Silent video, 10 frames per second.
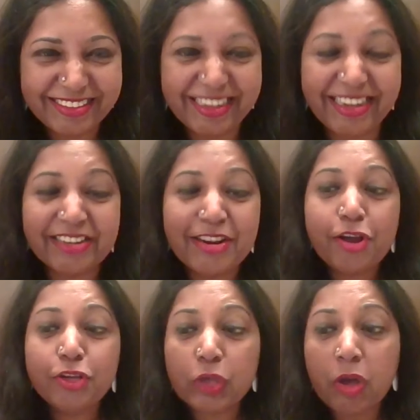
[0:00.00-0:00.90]
Great.
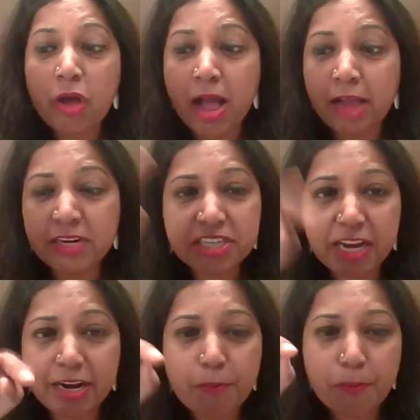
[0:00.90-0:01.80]
So I will
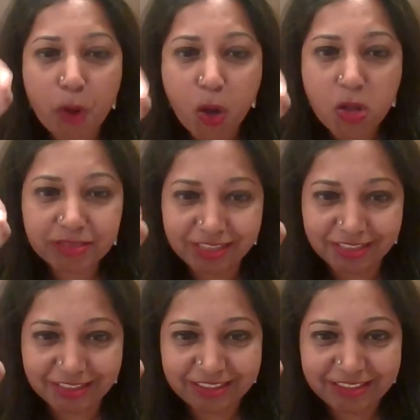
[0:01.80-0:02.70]
take a pause
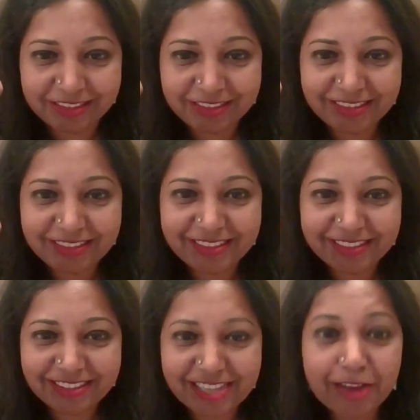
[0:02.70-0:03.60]
here.
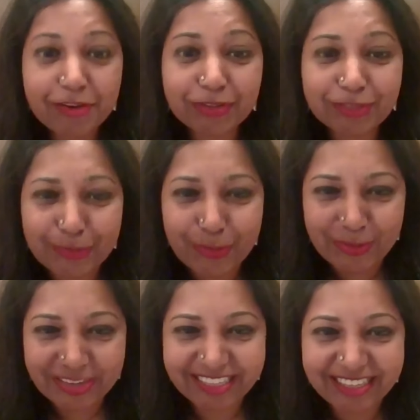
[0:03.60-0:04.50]
Thank you,
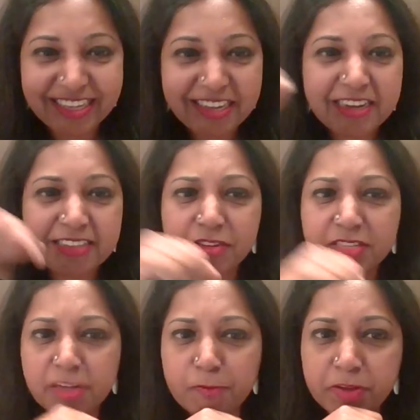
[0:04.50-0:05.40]
Sufruti.
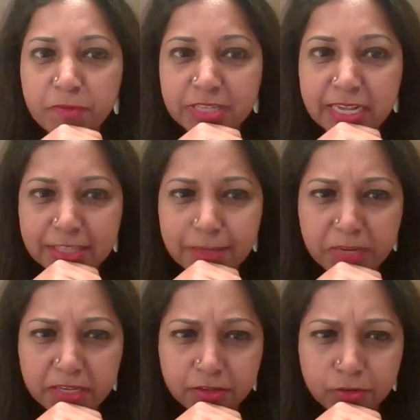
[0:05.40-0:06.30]
Someone was asking
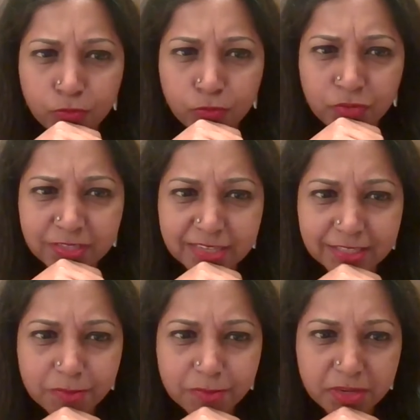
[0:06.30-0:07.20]
me. Who was
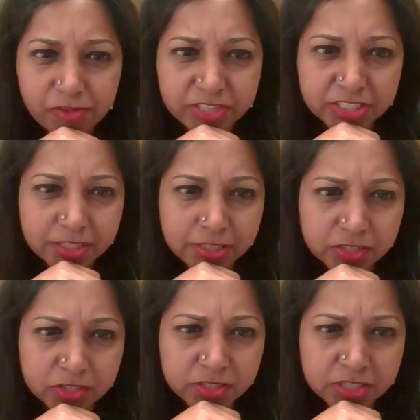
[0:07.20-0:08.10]
asking me a
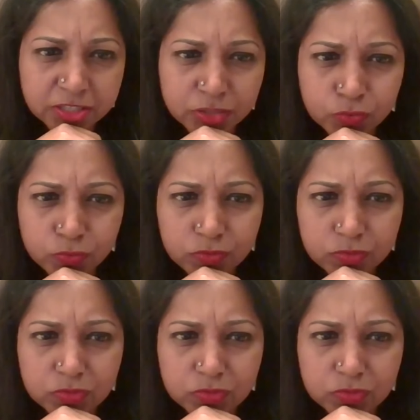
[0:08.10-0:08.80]
question? Jasun?